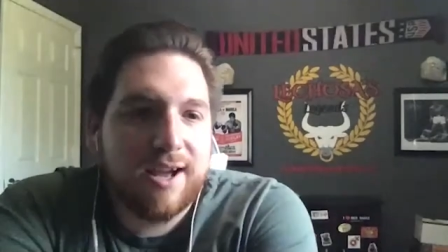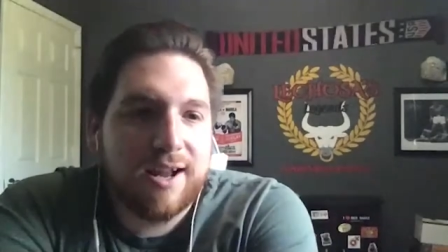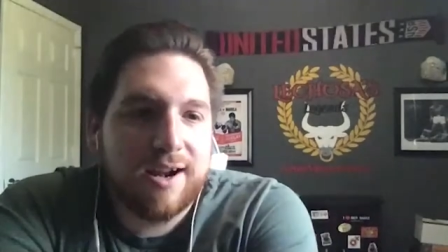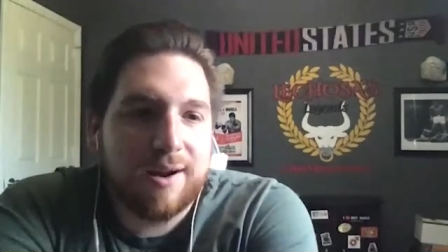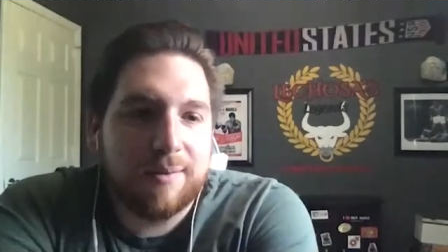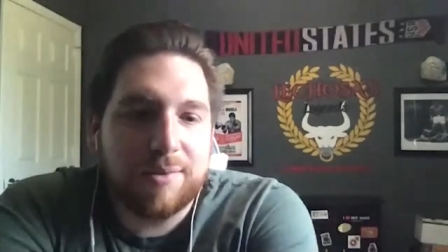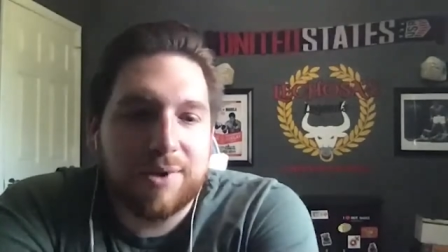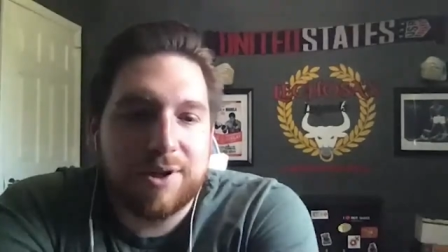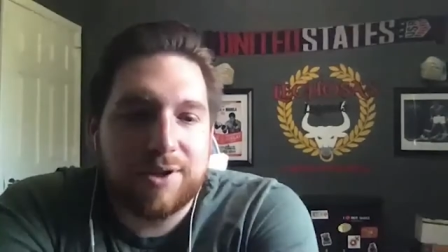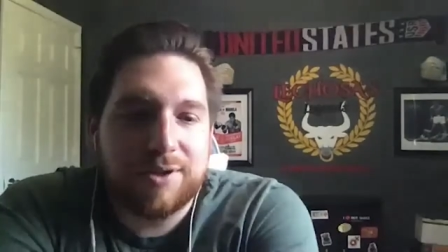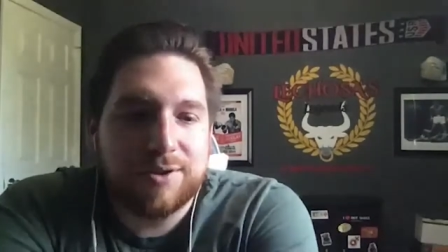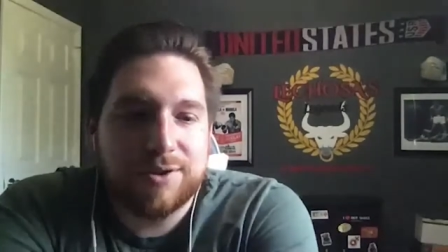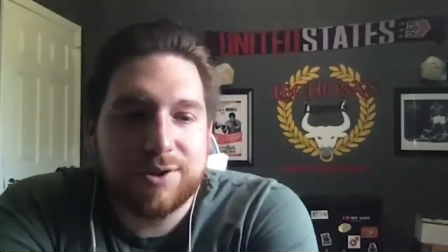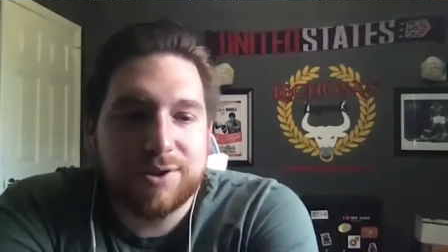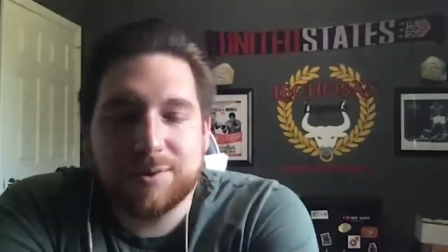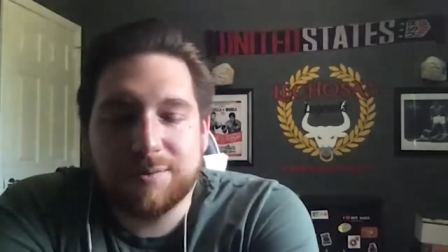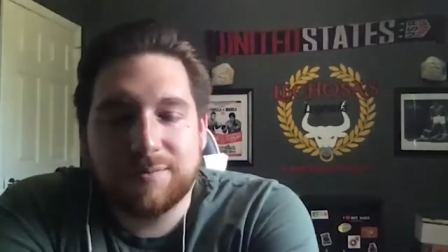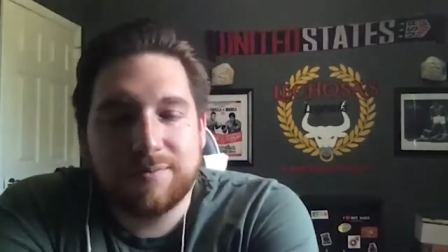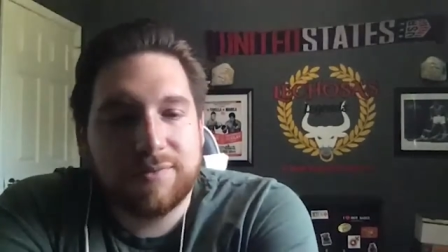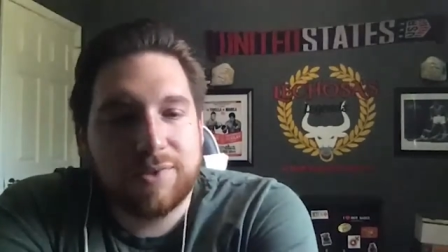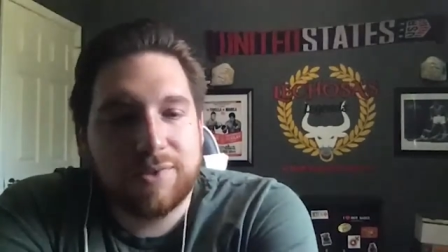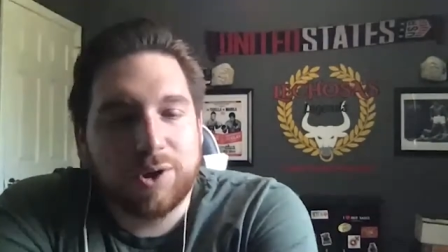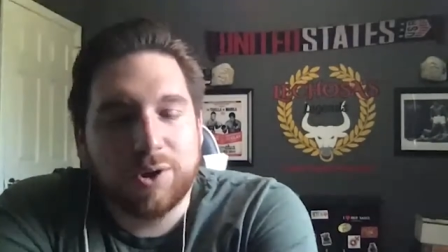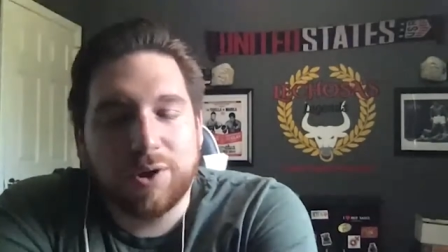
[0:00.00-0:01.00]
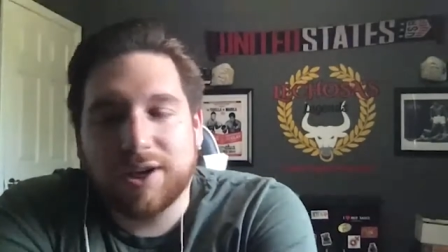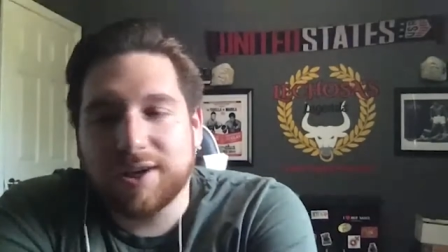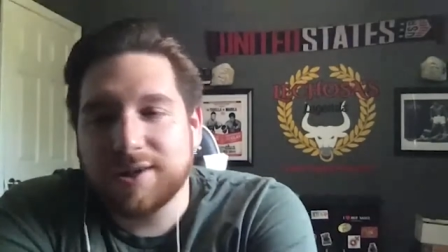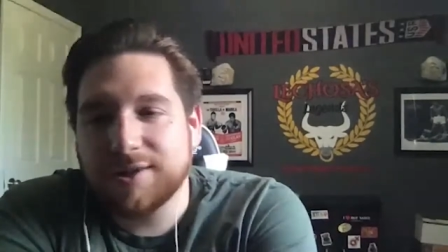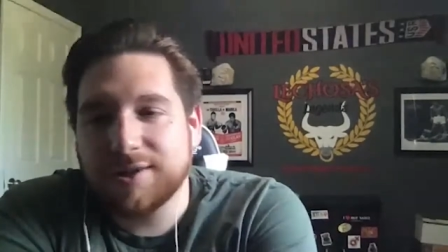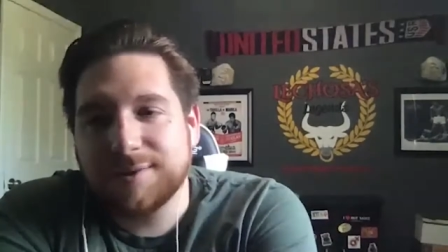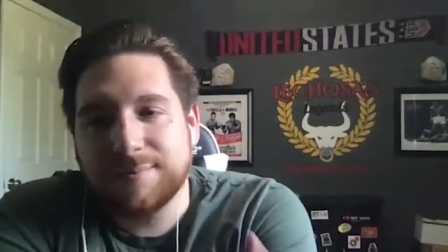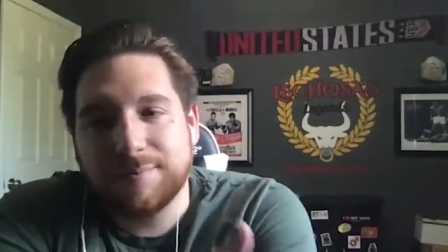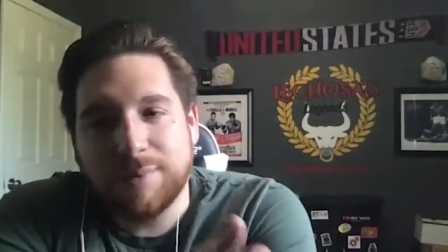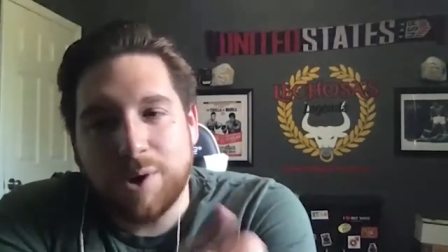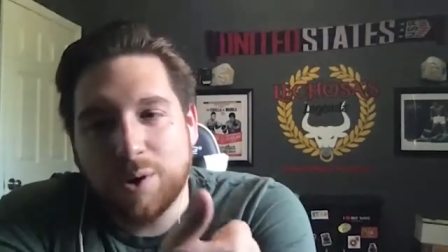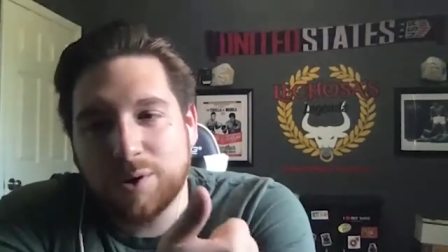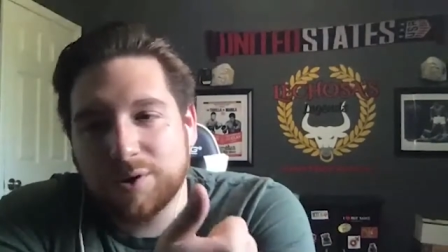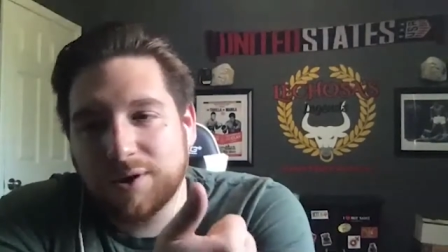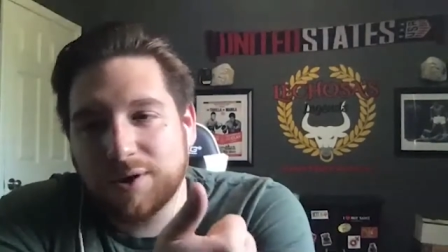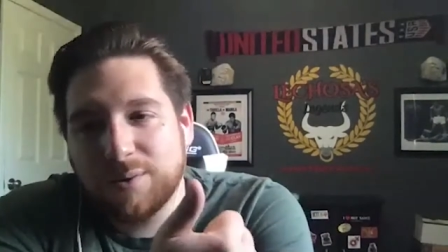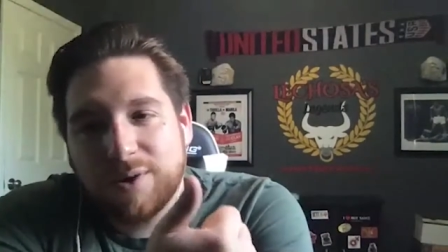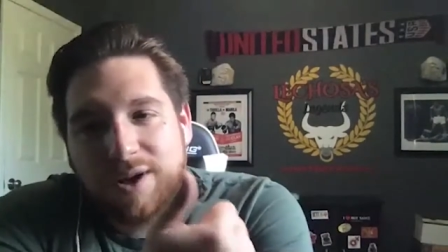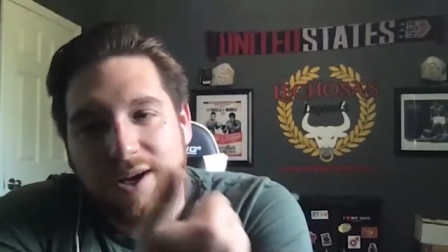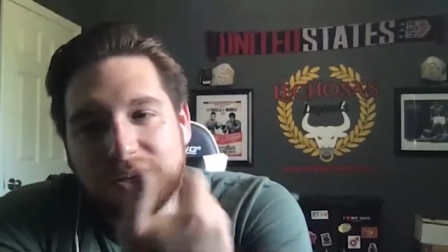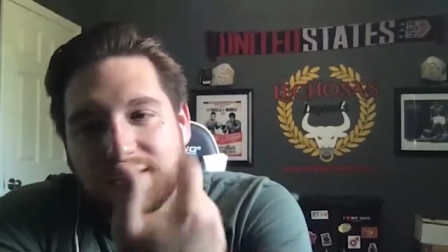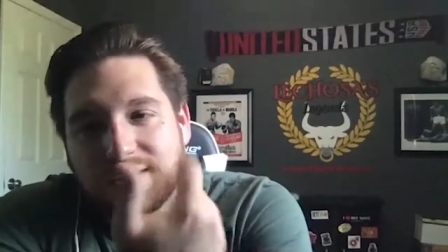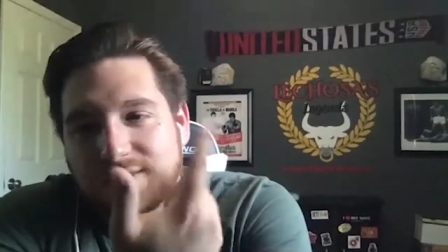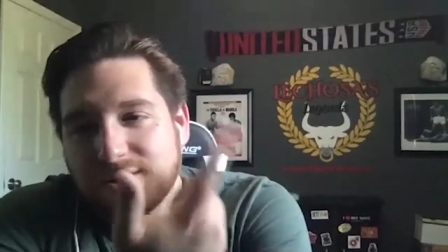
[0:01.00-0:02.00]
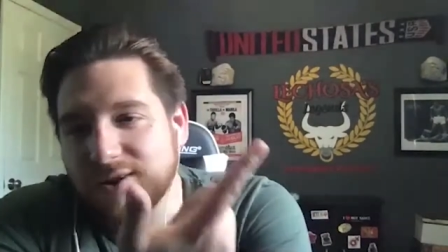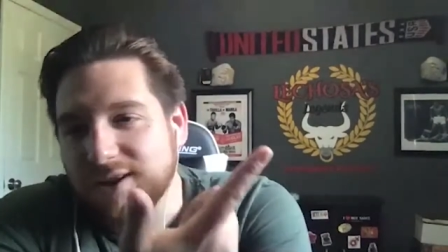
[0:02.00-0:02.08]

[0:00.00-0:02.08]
I mean, just you can smoke the wings,